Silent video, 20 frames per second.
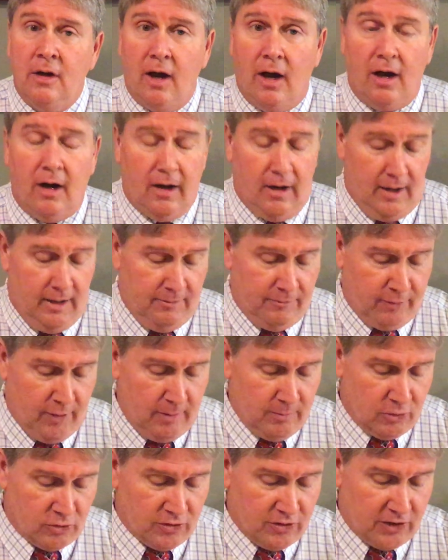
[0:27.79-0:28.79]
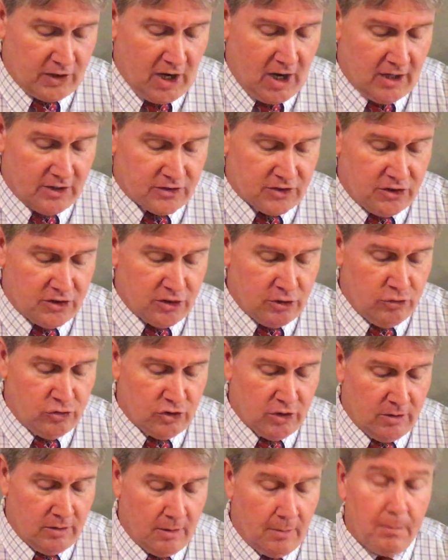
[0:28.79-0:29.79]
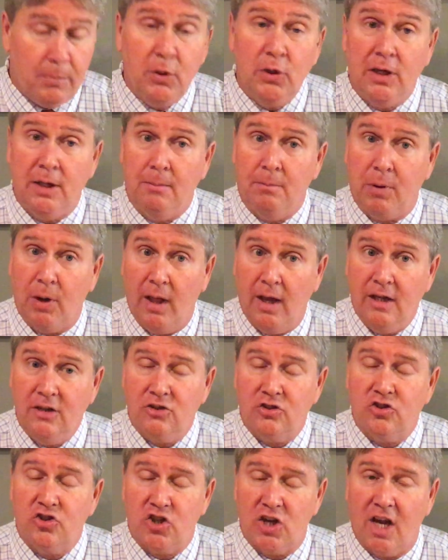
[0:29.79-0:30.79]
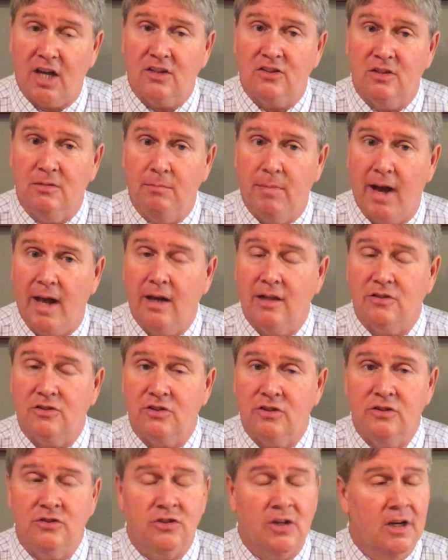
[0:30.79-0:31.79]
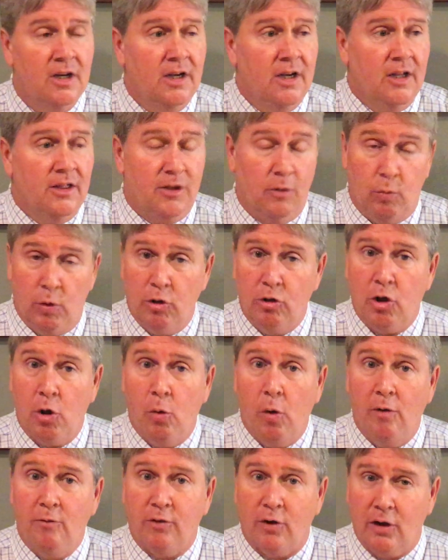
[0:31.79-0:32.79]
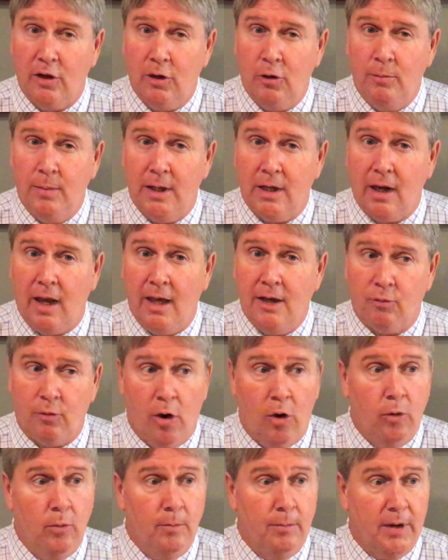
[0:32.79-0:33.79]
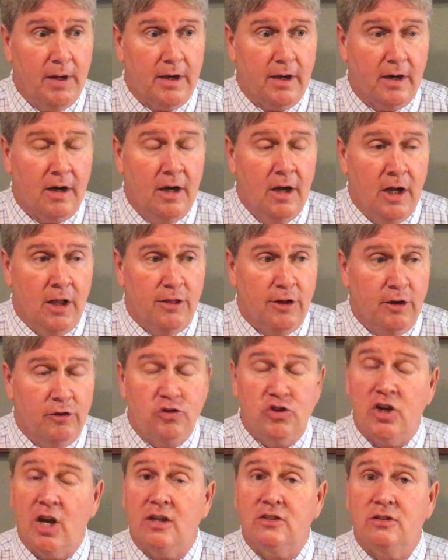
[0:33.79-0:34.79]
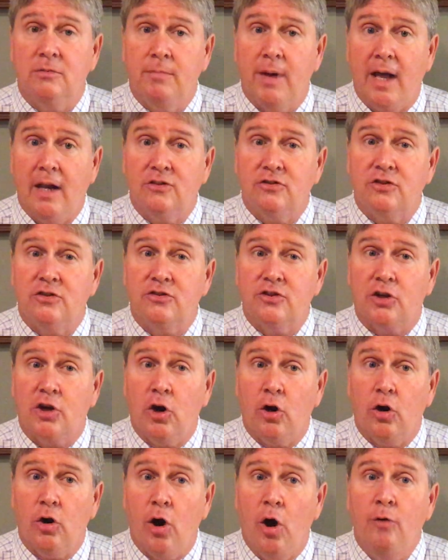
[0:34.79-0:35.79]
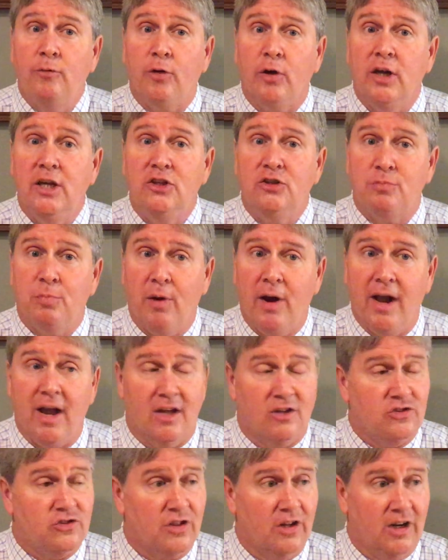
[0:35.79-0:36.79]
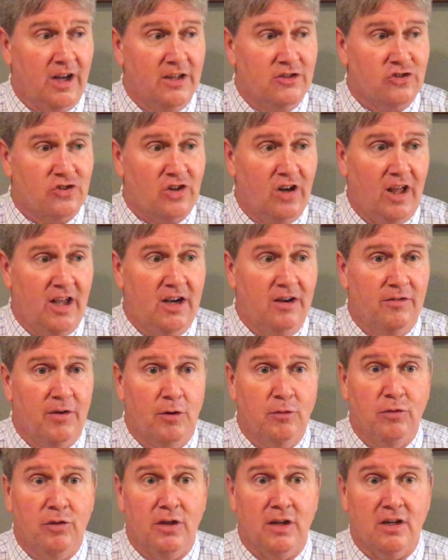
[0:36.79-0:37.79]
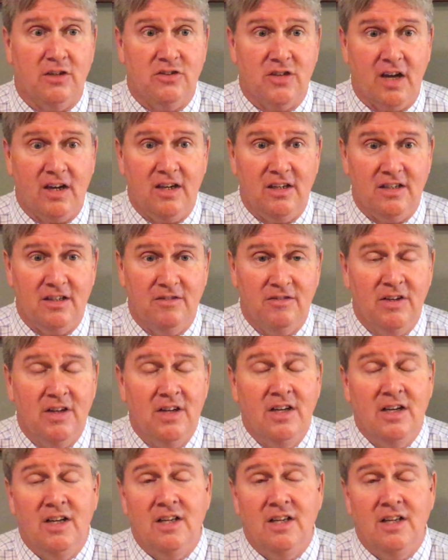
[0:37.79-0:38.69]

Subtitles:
and framers of the Constitution put in place, checks and balances that we'll go over a little bit later on, but those checks and balances occur over each branch: the legislative over the executive